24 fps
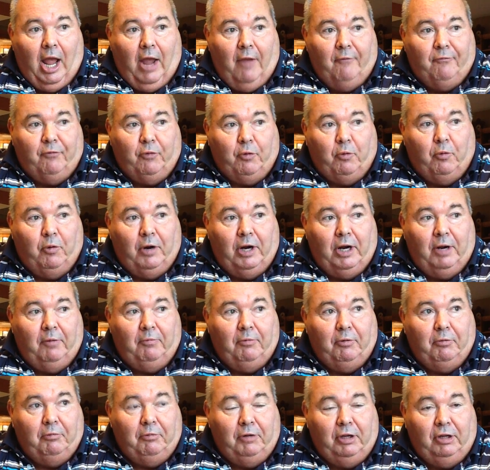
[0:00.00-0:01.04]
for
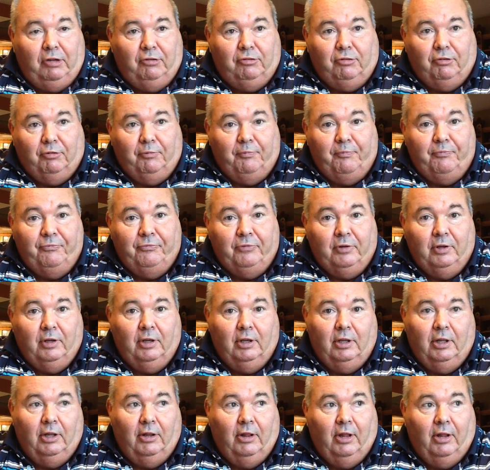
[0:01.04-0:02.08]
whatever reason,
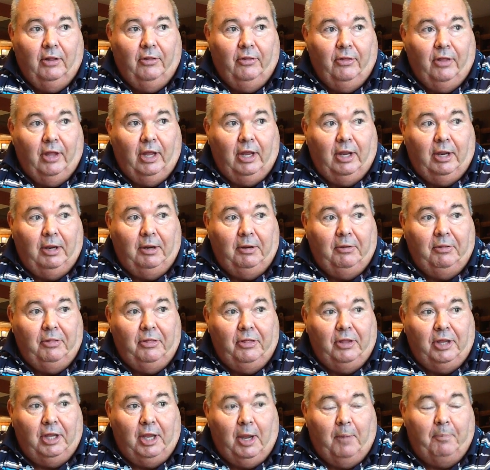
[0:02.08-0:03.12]

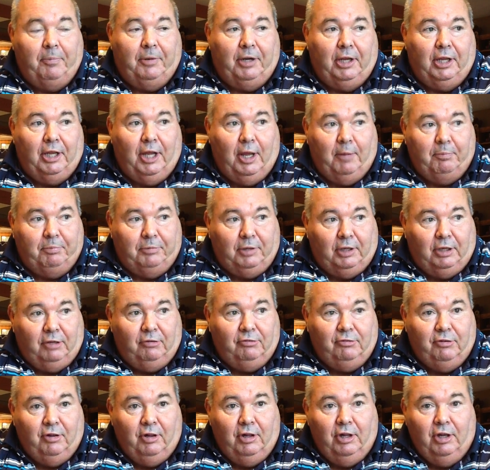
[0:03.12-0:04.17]
the
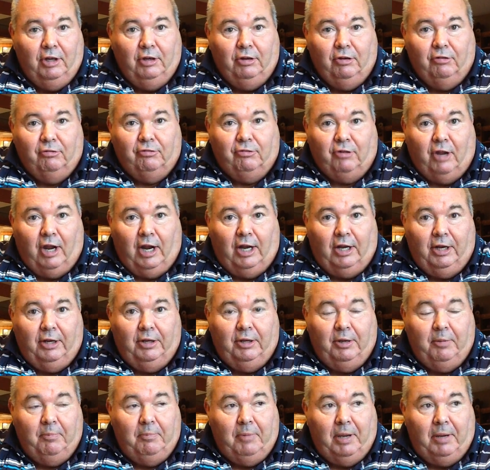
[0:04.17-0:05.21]
uppity-uppties decided
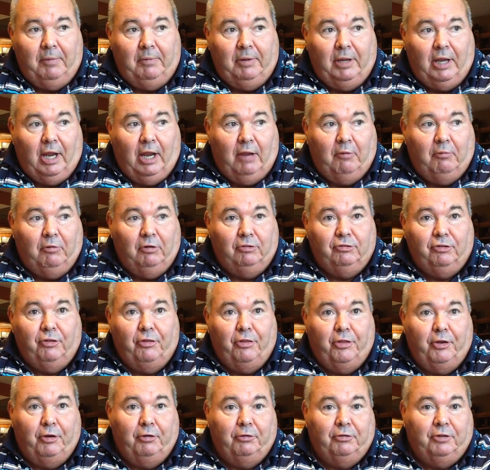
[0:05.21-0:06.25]
that maybe I
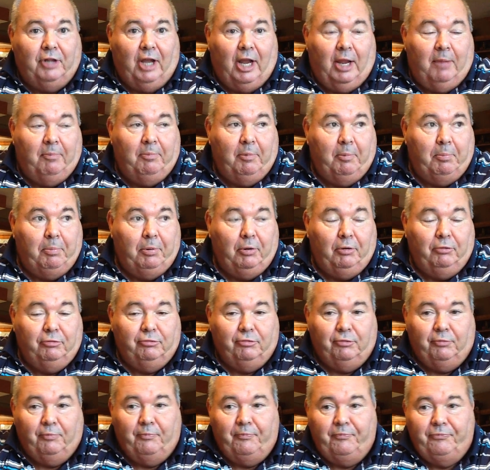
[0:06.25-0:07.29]
wasn't their type of
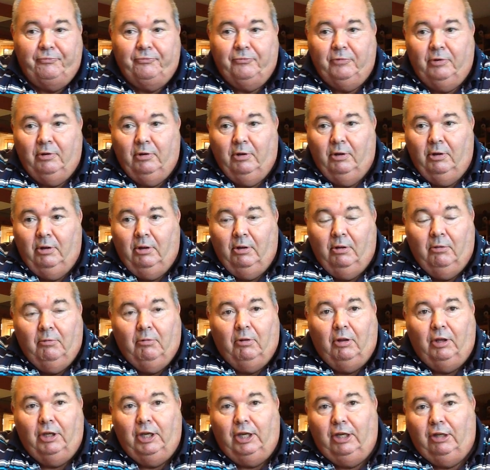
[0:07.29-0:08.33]
person.
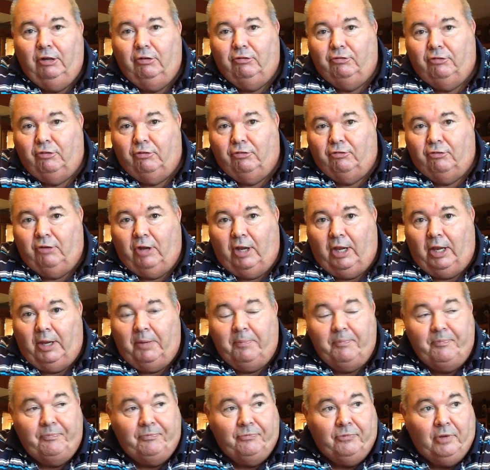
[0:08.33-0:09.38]
Well, needless to
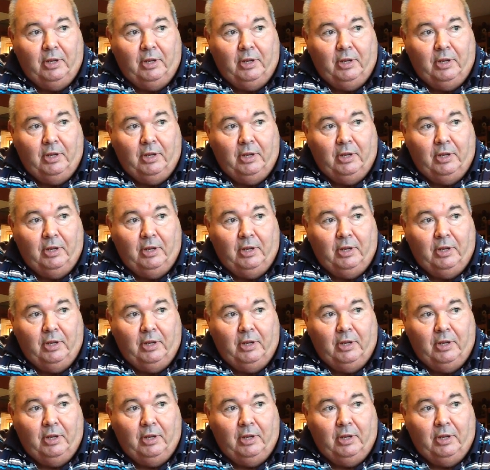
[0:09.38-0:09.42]
say,